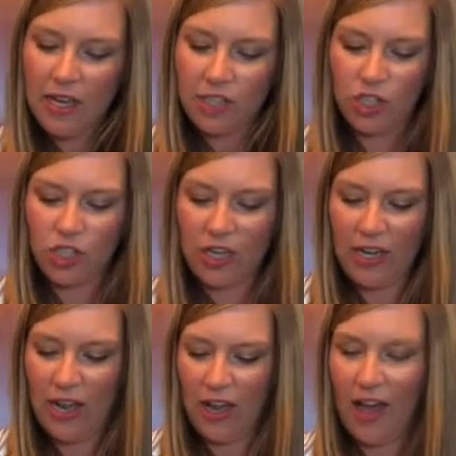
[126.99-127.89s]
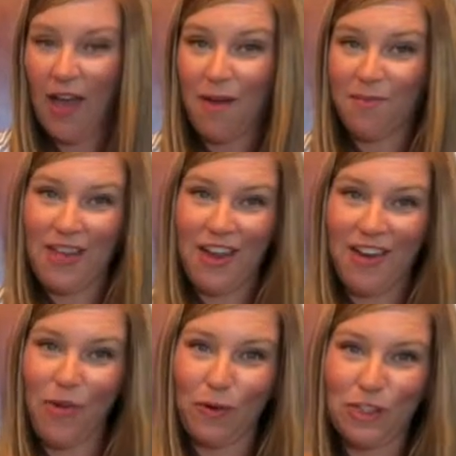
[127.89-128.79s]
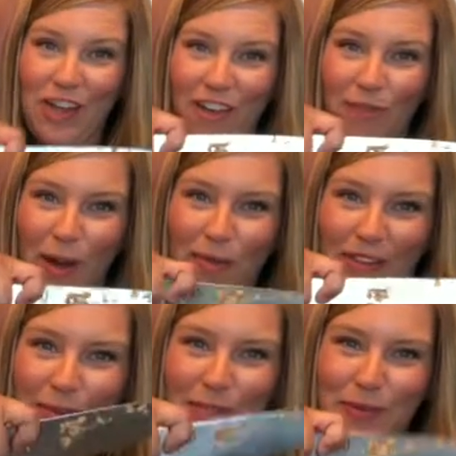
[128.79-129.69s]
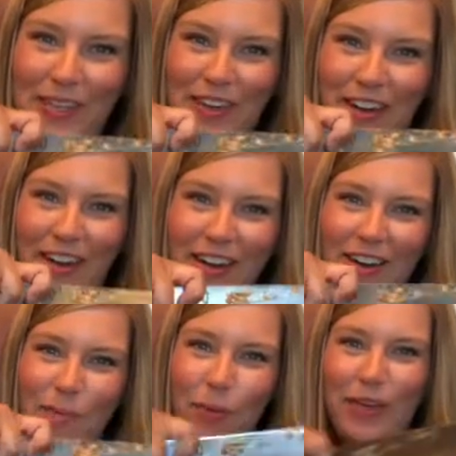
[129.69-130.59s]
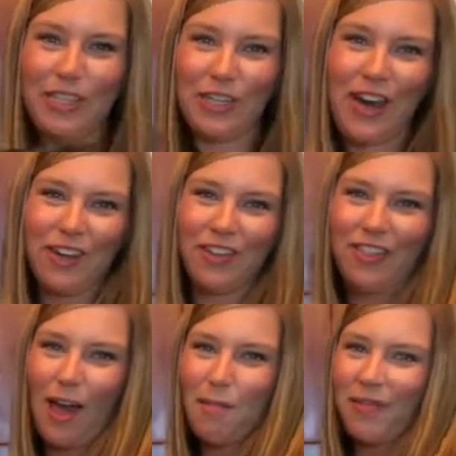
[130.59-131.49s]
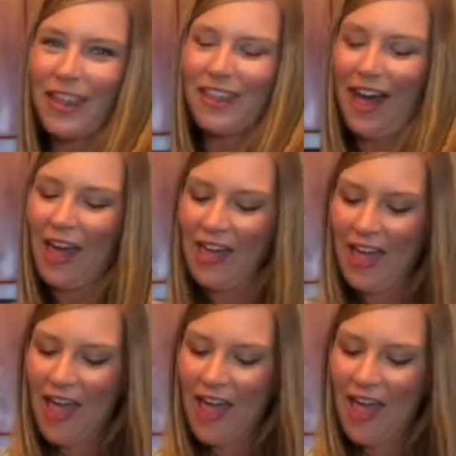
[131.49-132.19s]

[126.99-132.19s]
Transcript: So you're just gonna hold your knife properly between your pointer and your thumb, like that,